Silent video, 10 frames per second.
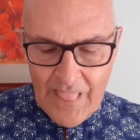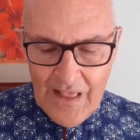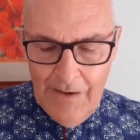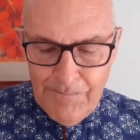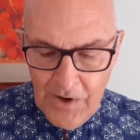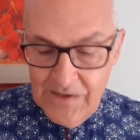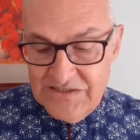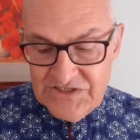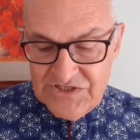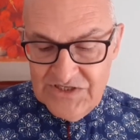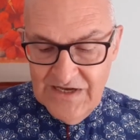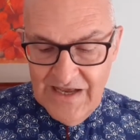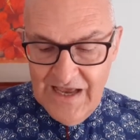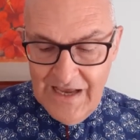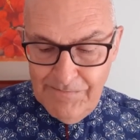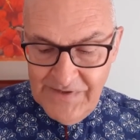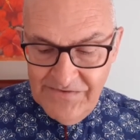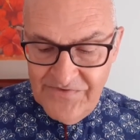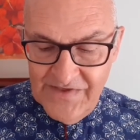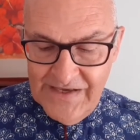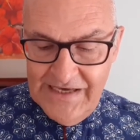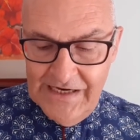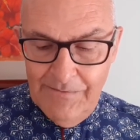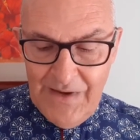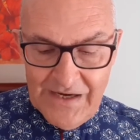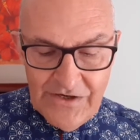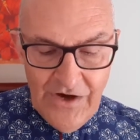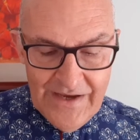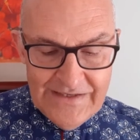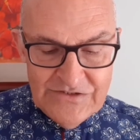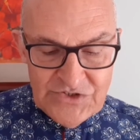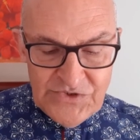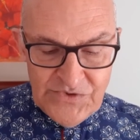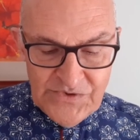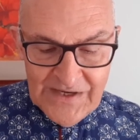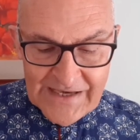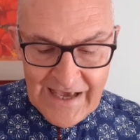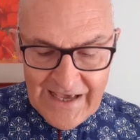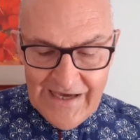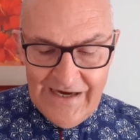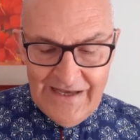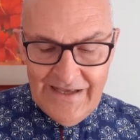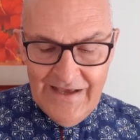Apollos had been thinking about going to Achaia,